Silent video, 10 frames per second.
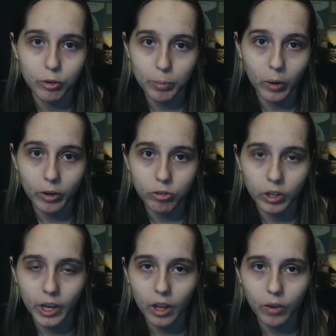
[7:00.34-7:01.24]
do Big Question
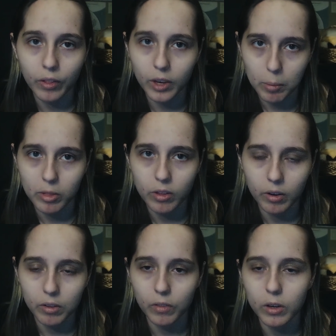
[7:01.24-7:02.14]
again, that's the name of the
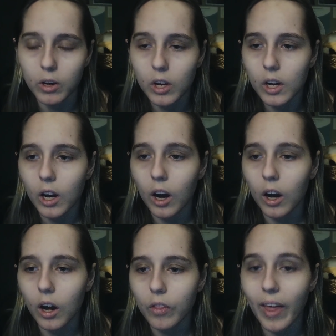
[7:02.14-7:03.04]
series that they do,
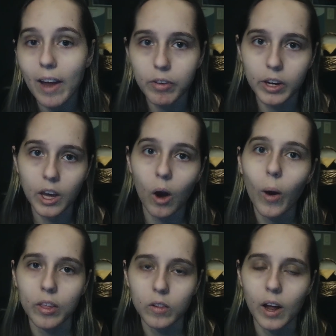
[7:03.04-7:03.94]
that video
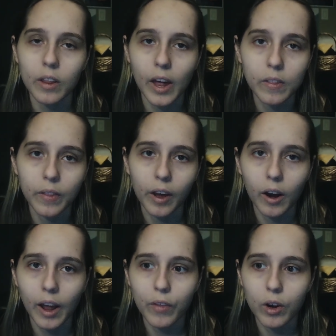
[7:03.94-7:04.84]
has a lot of that in
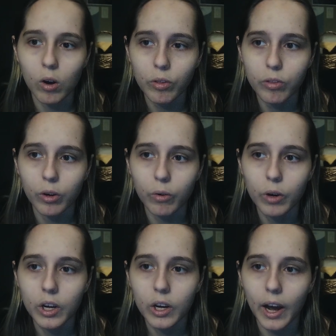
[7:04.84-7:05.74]
there, and then also
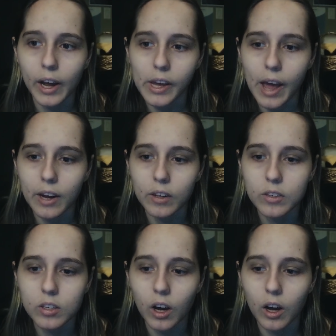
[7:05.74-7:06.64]
I
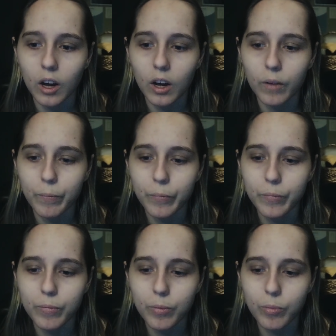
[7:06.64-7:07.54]
edit
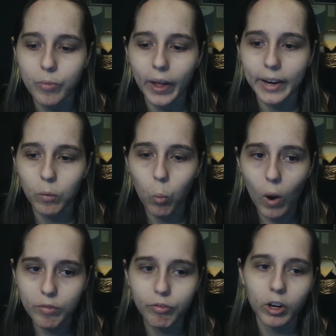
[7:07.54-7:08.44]
like
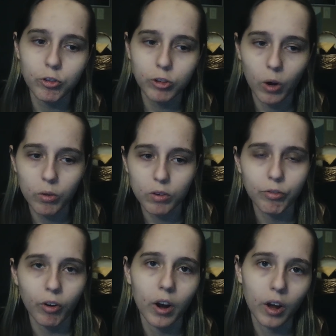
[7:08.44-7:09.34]
what footage goes in
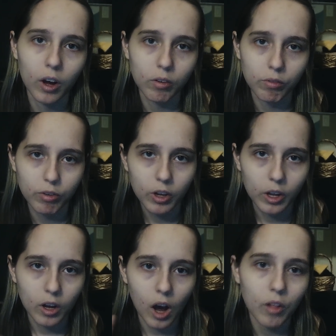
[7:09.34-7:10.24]
front of
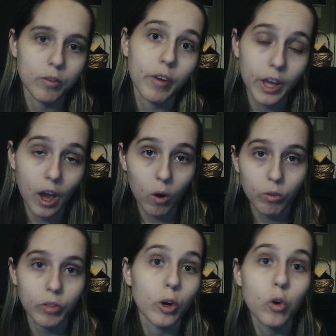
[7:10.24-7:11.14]
other
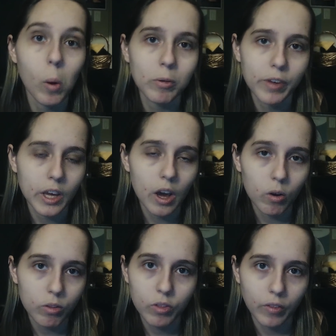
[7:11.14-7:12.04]
videos and their normal
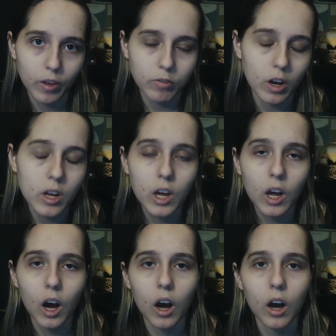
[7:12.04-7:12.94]
videos that they've done.
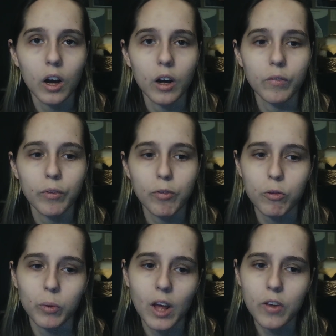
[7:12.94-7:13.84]
The
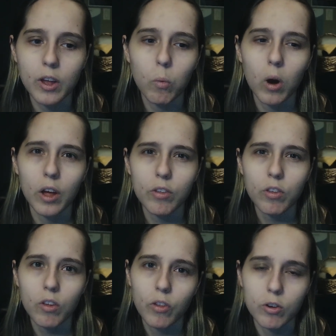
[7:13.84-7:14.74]
first one I did
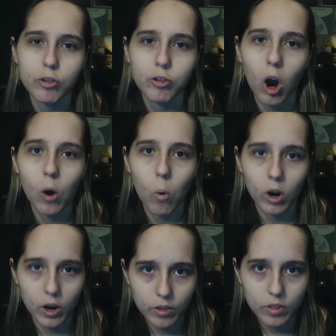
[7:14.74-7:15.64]
was their Star
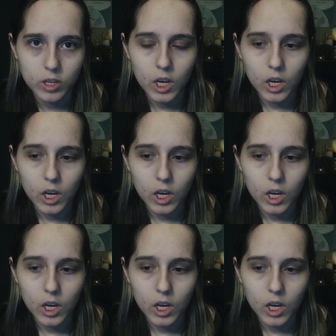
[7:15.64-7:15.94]
Wars,